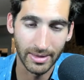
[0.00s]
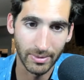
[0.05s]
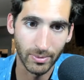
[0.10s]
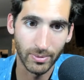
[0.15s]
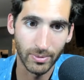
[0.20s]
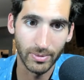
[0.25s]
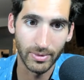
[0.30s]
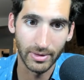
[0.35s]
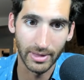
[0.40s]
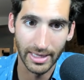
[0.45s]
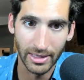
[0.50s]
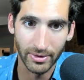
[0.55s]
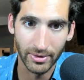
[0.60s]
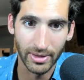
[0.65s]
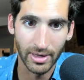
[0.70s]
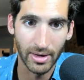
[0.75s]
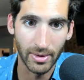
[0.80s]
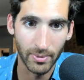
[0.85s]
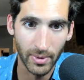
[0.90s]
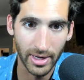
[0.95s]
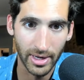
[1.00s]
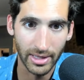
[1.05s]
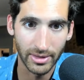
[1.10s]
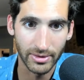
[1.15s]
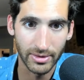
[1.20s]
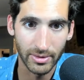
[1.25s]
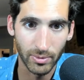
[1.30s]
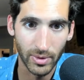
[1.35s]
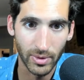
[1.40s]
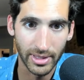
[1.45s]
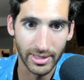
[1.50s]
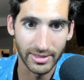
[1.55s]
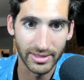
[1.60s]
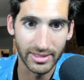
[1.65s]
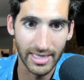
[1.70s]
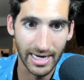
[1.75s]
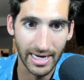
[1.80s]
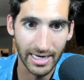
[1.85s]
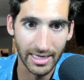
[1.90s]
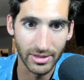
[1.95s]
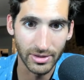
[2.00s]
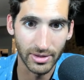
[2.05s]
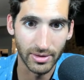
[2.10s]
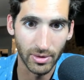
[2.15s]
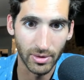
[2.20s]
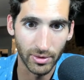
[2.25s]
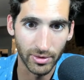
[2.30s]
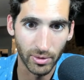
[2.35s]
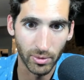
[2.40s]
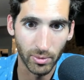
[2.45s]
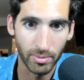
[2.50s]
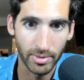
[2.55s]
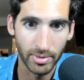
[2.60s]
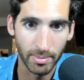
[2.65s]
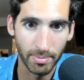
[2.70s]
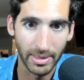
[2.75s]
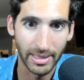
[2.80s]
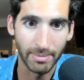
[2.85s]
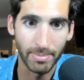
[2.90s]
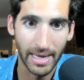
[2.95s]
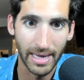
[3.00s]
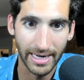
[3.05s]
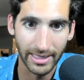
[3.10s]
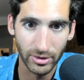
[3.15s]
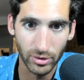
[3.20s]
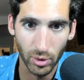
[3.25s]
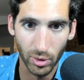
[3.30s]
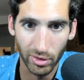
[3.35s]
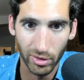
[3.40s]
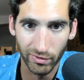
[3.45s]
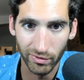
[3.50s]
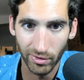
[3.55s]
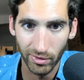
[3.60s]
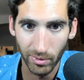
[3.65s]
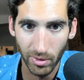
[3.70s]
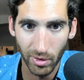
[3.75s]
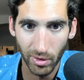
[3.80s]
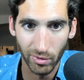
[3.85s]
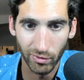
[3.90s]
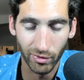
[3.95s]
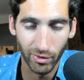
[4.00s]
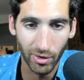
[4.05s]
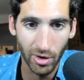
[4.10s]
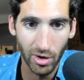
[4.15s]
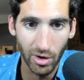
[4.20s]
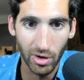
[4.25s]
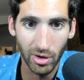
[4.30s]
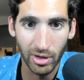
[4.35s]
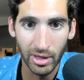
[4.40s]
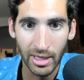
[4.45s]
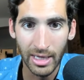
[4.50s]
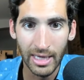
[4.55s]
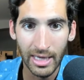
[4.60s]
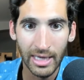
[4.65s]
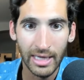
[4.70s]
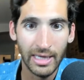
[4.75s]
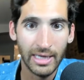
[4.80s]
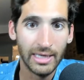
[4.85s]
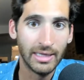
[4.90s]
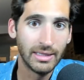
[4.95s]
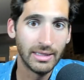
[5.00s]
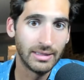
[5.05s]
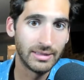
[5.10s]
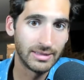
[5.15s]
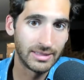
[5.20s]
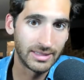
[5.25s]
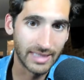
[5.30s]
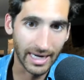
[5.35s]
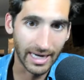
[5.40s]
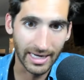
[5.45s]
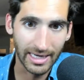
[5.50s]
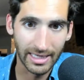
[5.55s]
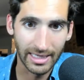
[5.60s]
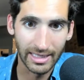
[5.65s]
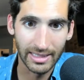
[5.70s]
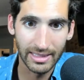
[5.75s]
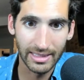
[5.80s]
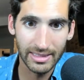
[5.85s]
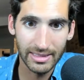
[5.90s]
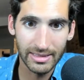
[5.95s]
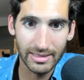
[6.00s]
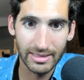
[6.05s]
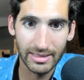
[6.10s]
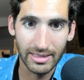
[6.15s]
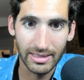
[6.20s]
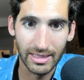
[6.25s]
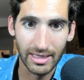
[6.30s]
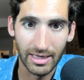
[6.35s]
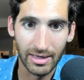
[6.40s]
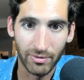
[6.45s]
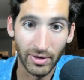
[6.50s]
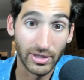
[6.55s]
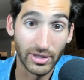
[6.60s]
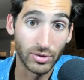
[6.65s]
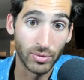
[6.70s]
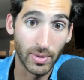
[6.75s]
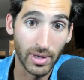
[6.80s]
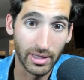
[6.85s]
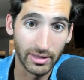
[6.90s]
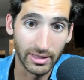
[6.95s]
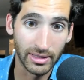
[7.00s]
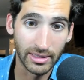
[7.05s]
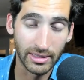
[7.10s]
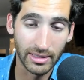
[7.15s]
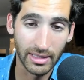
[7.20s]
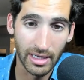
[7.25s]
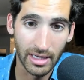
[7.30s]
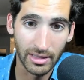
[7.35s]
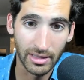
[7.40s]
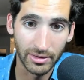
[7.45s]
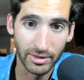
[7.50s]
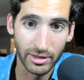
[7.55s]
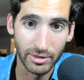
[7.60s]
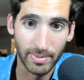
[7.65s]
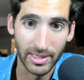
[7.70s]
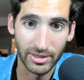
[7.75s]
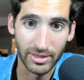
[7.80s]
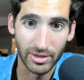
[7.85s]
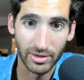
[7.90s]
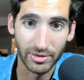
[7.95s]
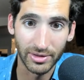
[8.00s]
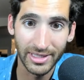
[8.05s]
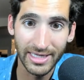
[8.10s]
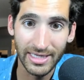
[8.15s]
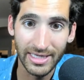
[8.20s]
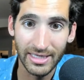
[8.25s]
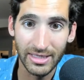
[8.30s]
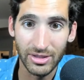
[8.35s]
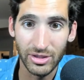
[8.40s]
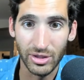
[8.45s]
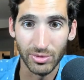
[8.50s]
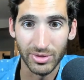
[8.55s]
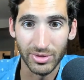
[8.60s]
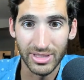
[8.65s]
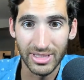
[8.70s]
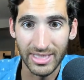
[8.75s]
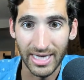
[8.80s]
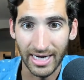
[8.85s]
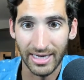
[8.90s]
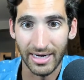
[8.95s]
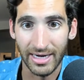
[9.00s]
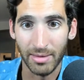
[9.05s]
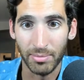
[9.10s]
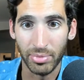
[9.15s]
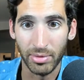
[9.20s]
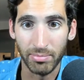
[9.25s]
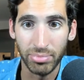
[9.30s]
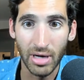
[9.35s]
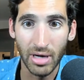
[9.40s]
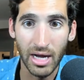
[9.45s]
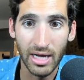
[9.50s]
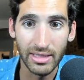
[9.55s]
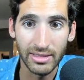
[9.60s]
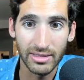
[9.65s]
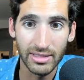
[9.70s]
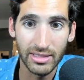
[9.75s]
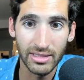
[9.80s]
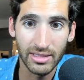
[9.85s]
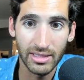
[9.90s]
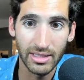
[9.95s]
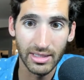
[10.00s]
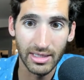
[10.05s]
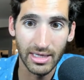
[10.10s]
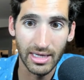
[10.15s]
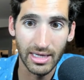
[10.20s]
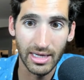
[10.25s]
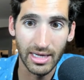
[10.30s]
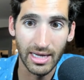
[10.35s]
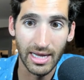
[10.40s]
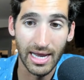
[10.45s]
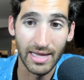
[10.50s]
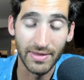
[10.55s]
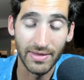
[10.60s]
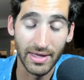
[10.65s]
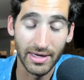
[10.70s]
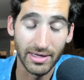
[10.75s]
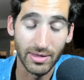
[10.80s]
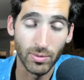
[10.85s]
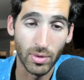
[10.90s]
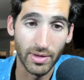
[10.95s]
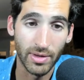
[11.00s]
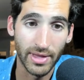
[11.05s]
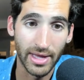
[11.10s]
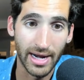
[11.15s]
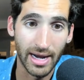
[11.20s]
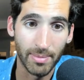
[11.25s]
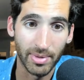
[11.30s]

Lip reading: later on went on to win a stage and the Bink Bank Tour overall, second raced well in Liège Bastogne Liège. He was second at Brabants, and then he won that epic